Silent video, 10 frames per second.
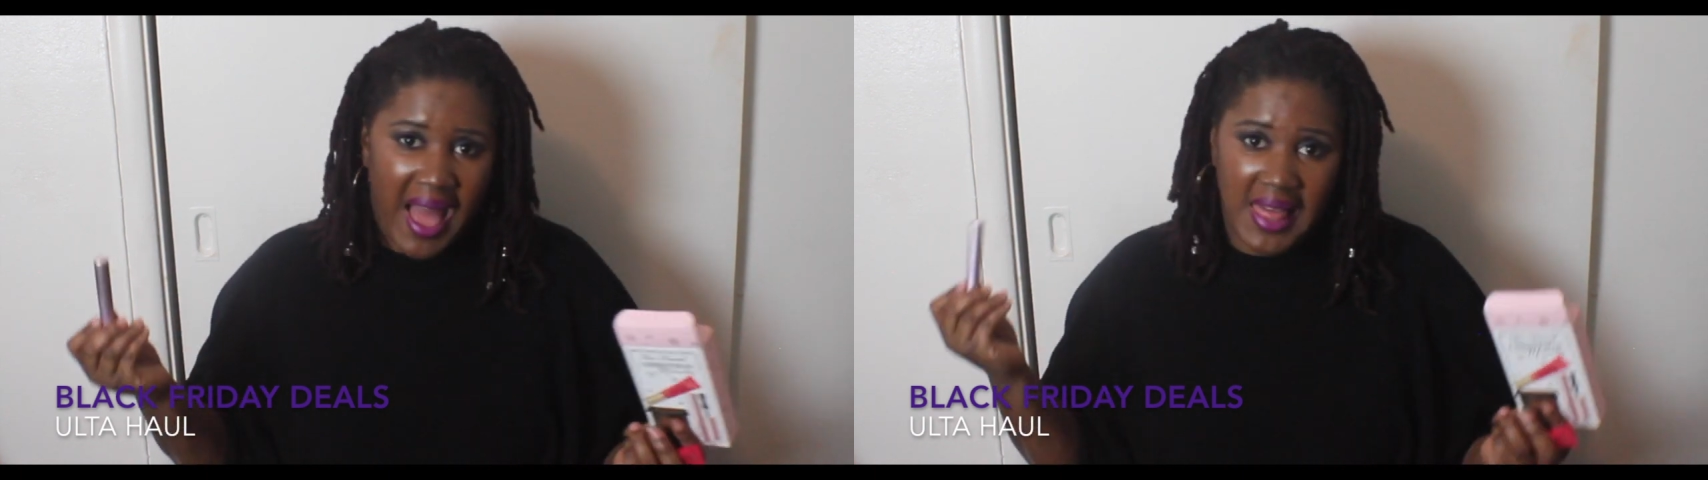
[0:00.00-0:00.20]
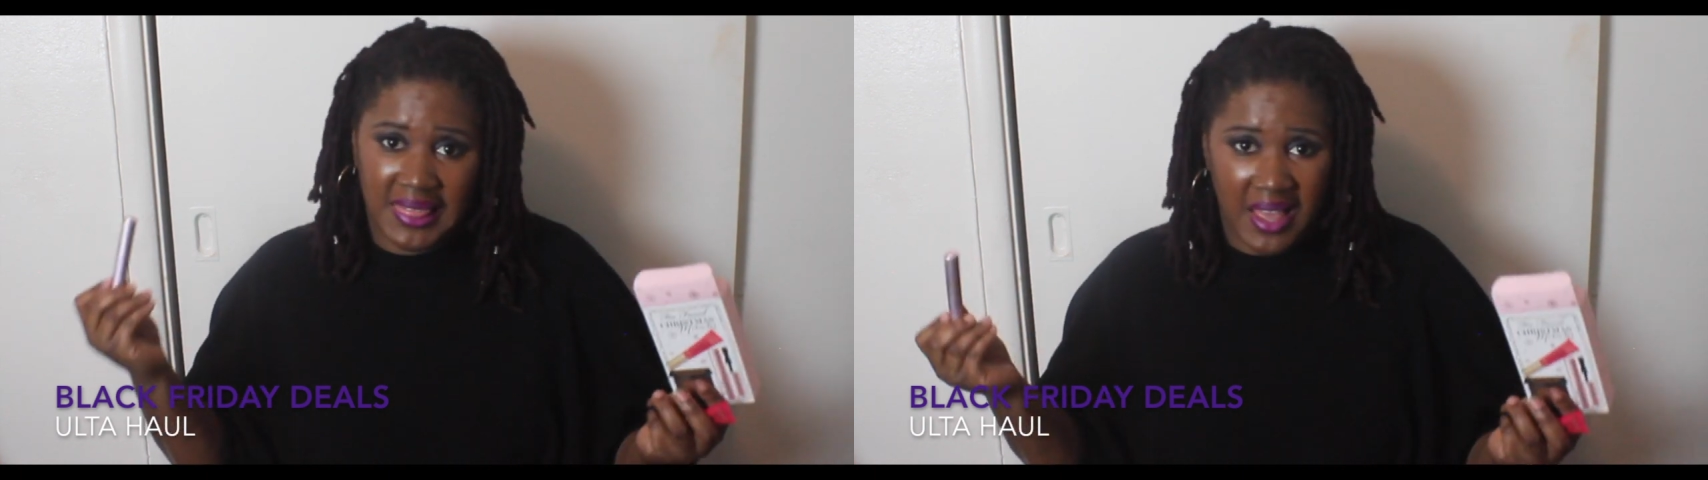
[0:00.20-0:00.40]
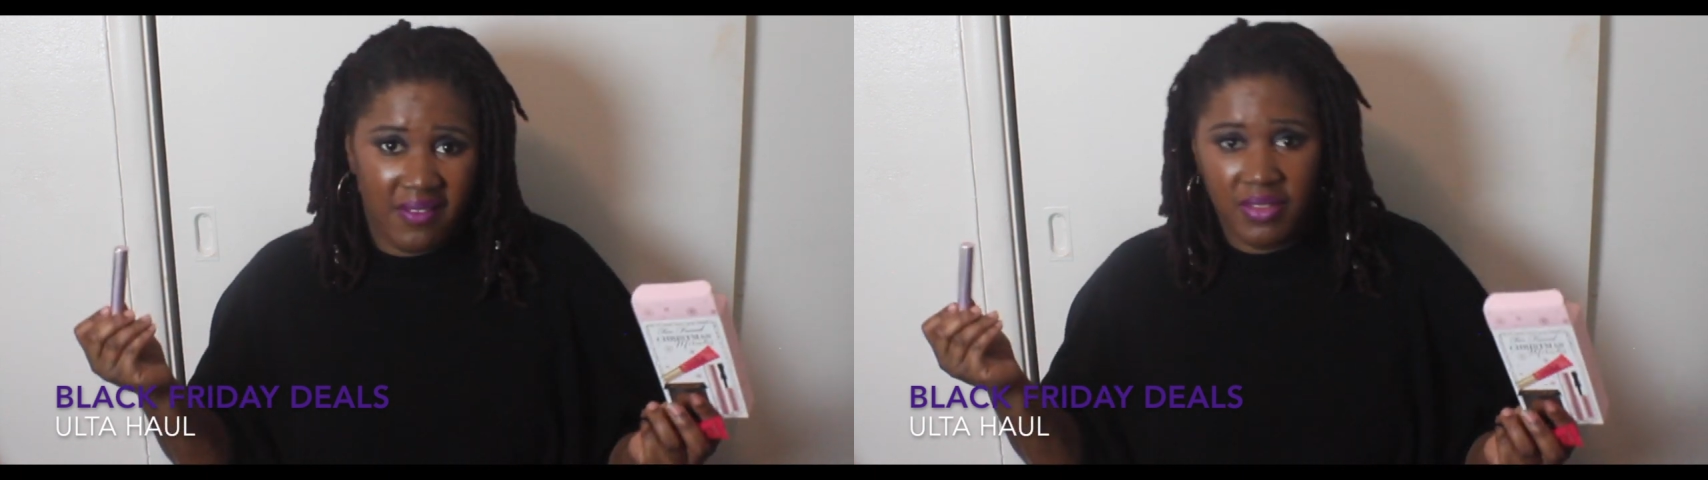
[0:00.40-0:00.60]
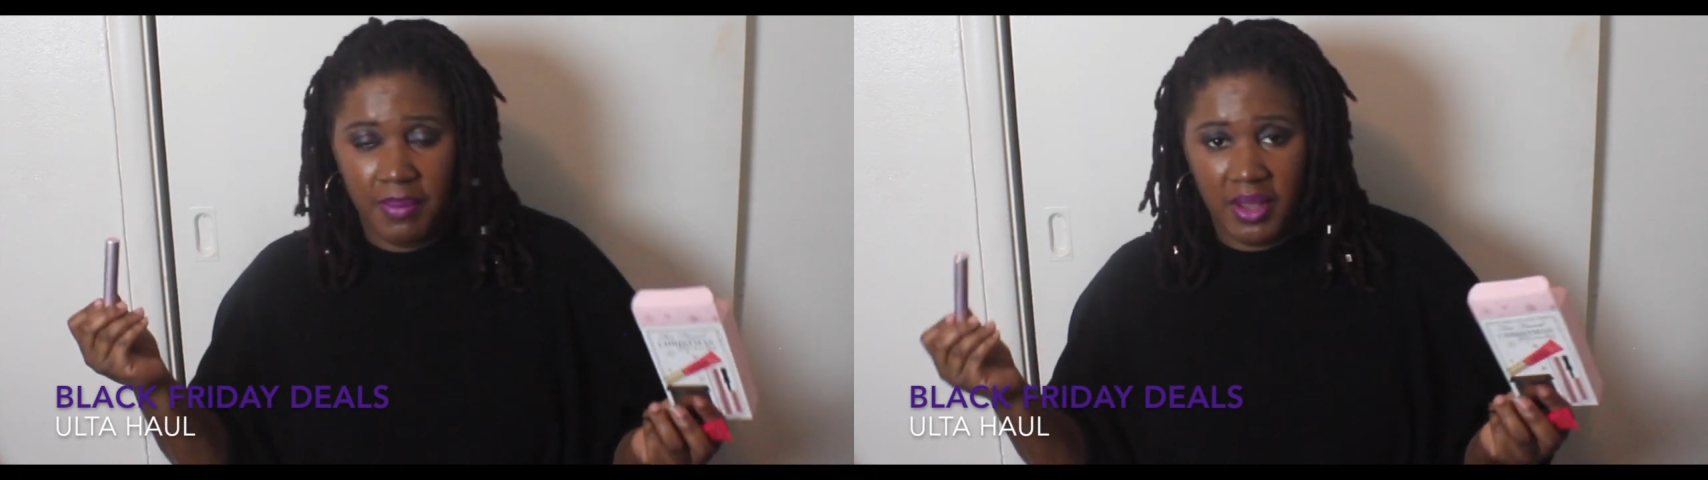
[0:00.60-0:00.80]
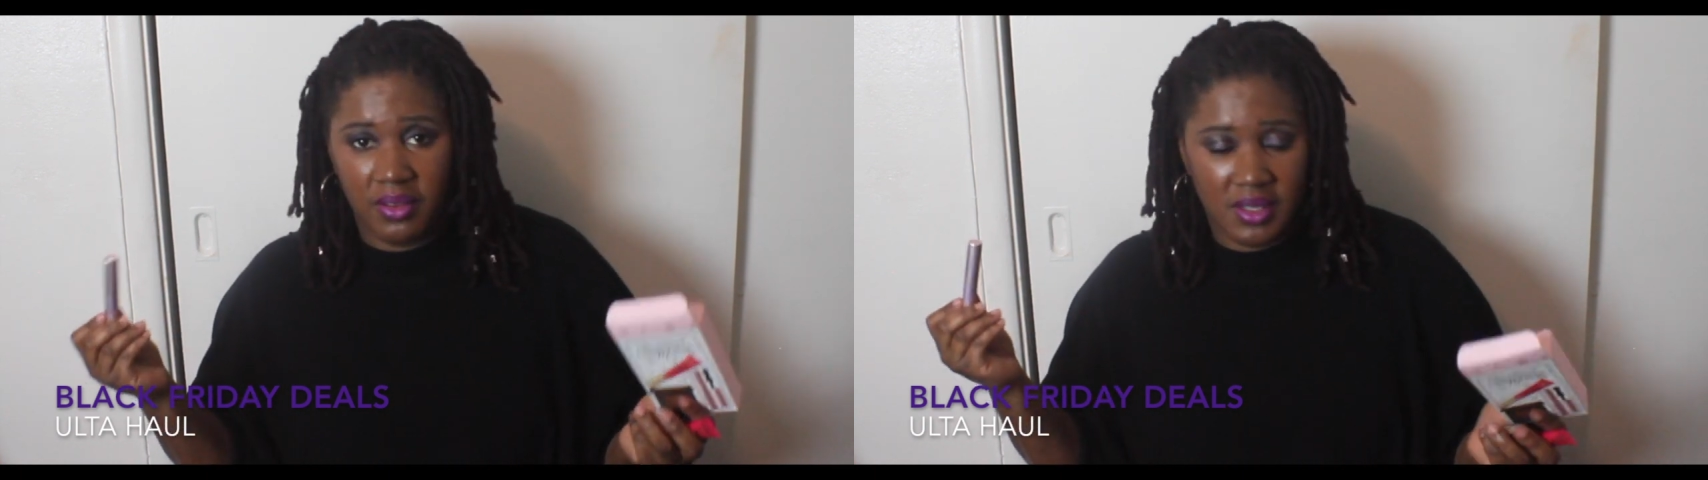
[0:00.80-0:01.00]
I love the
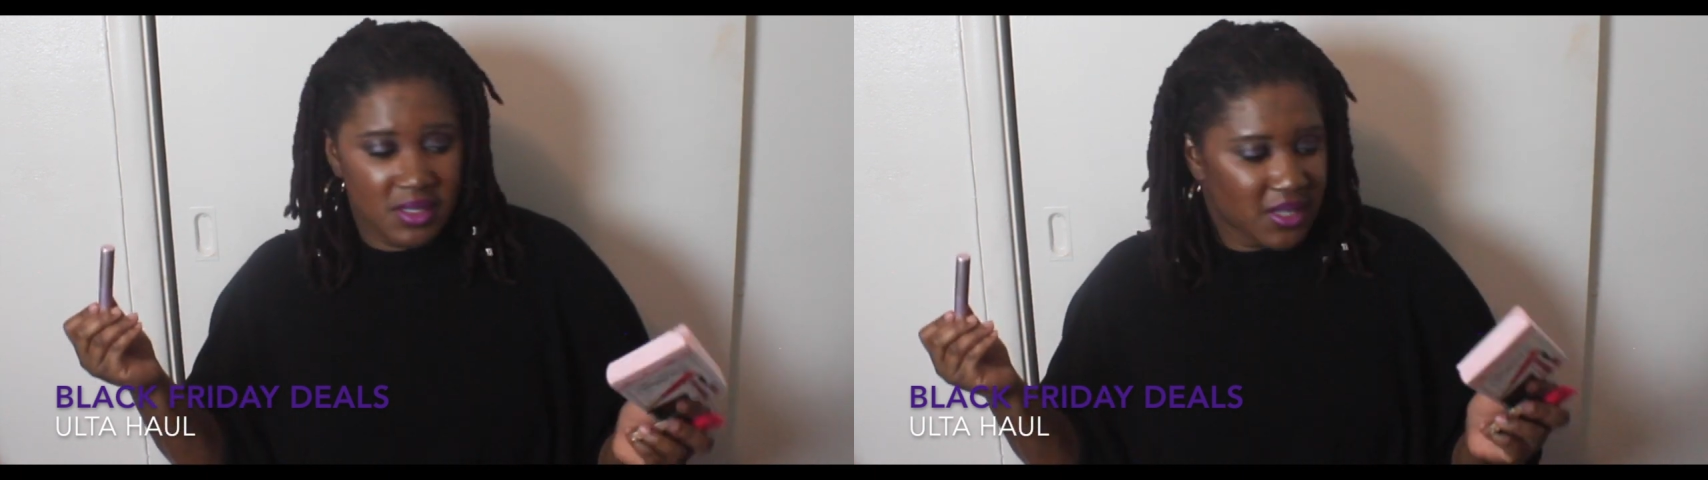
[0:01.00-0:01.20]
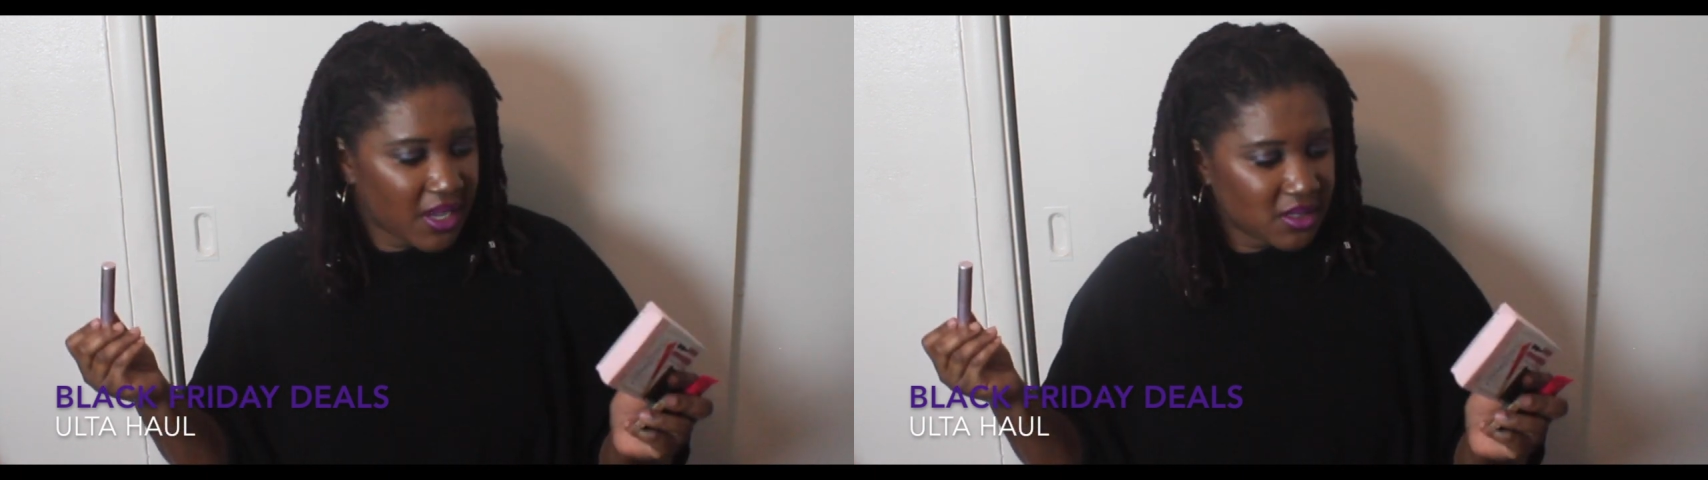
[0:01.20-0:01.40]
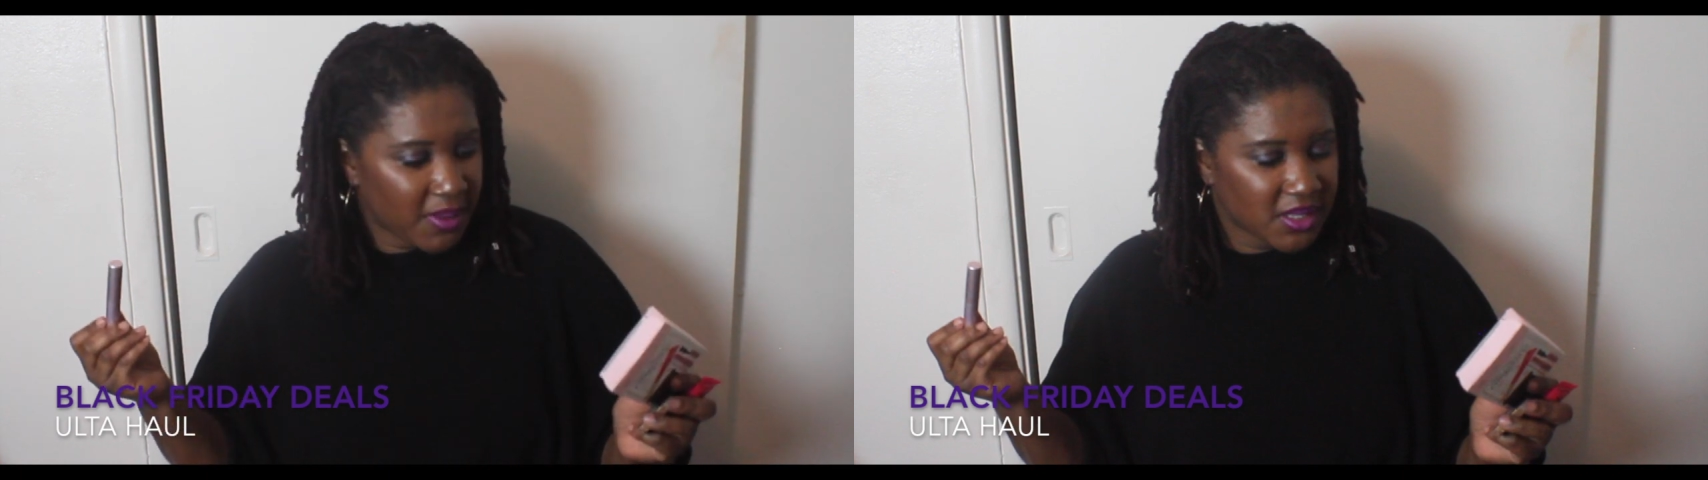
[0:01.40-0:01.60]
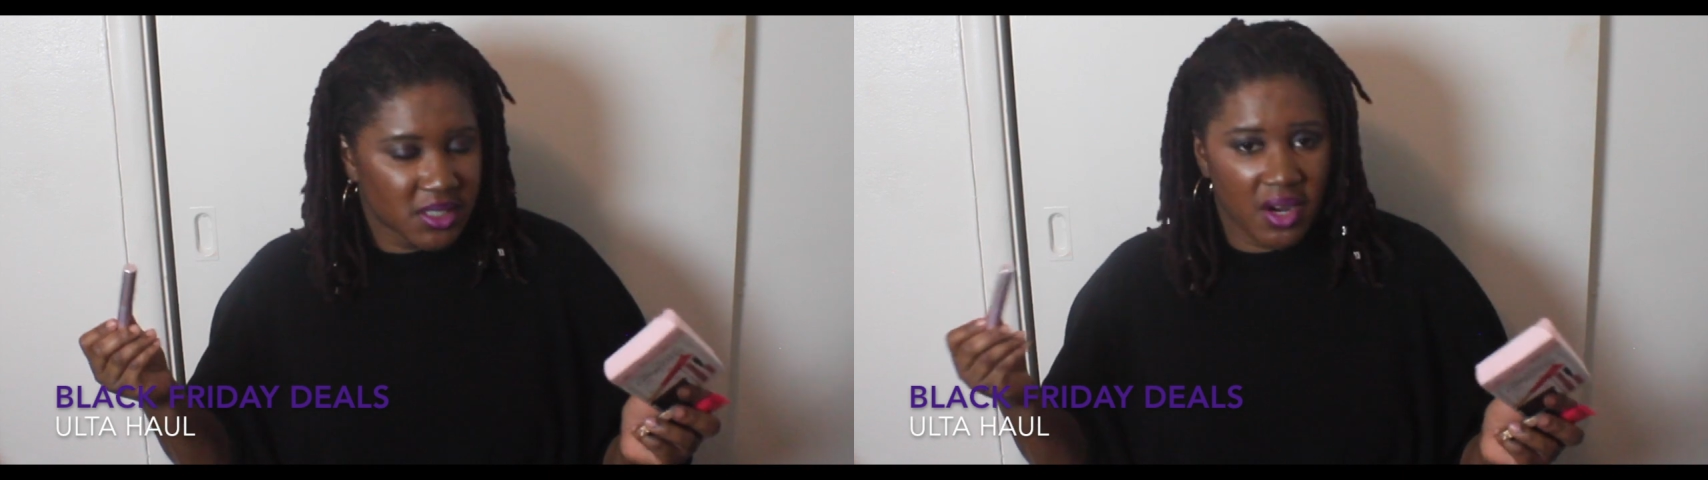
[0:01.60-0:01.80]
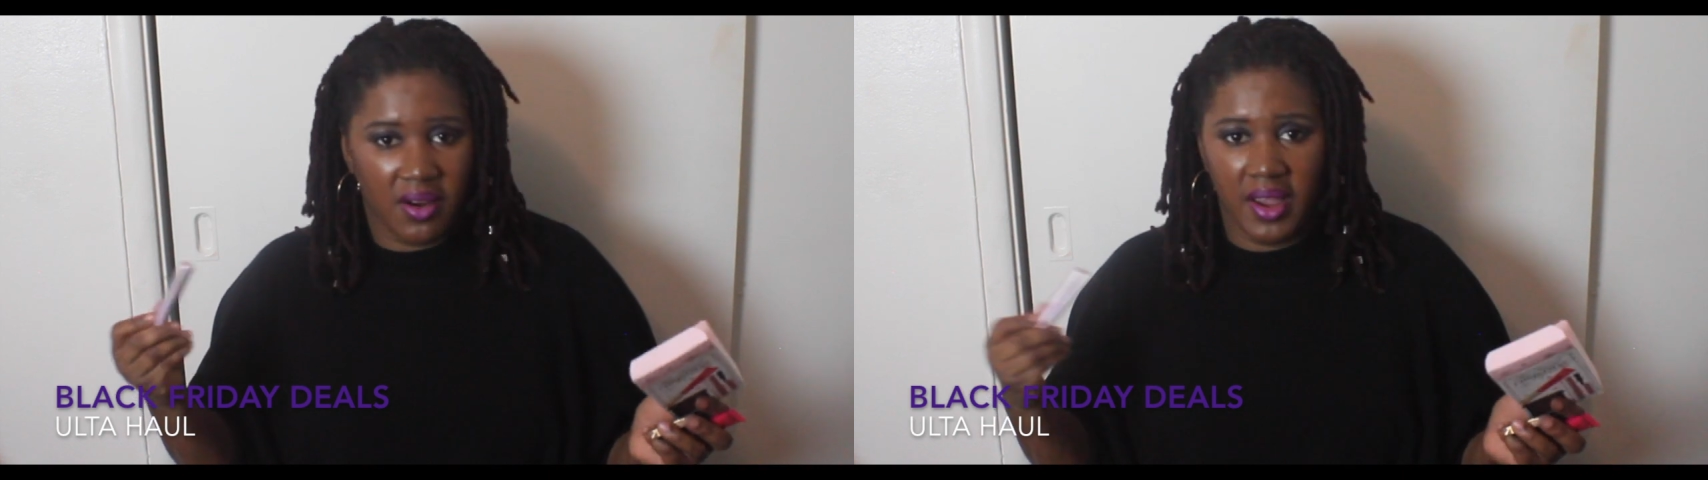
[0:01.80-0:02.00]
Better Than Sex
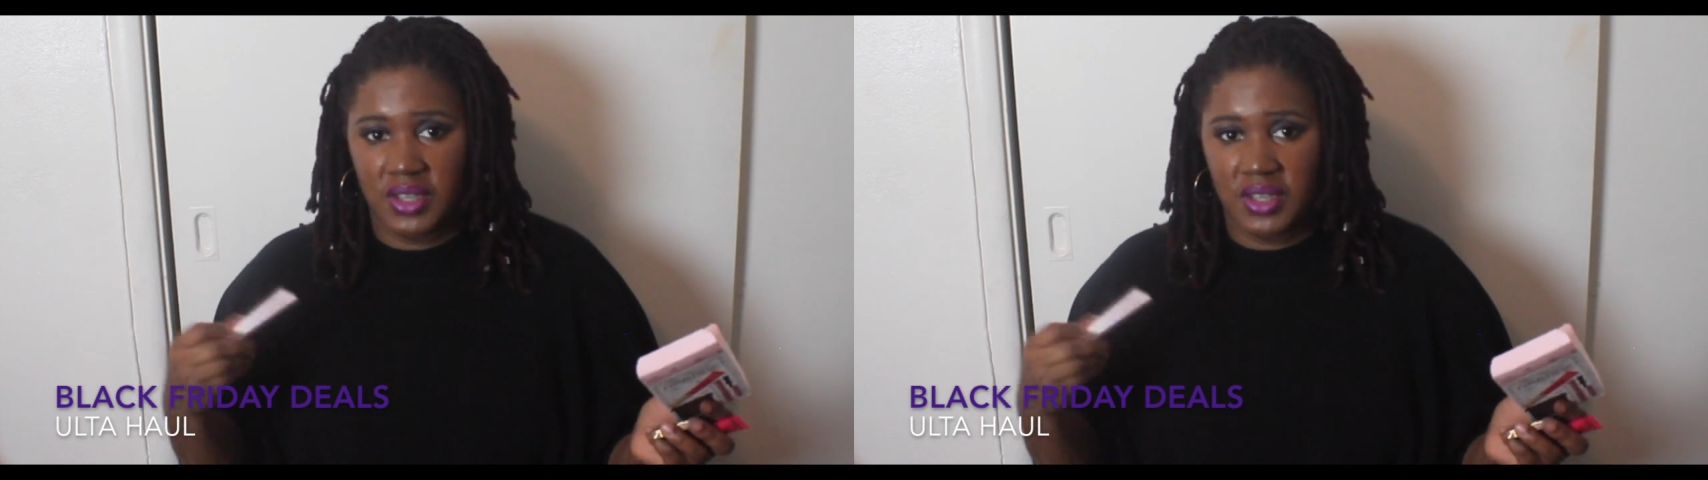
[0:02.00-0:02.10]
Mascara.